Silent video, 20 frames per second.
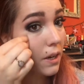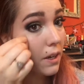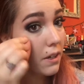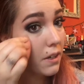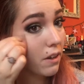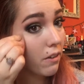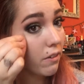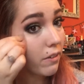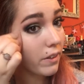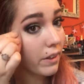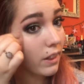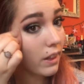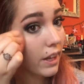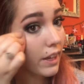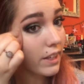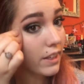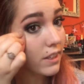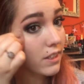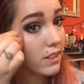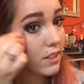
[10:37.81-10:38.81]
It definitely
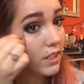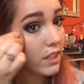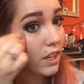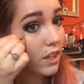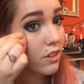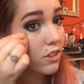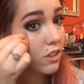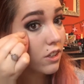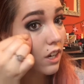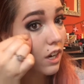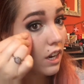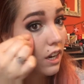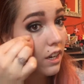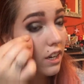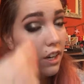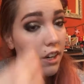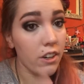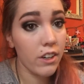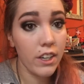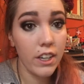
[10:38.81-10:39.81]
lightens the under
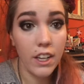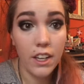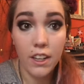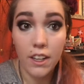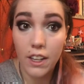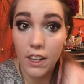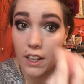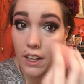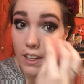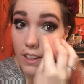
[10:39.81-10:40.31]
eye area.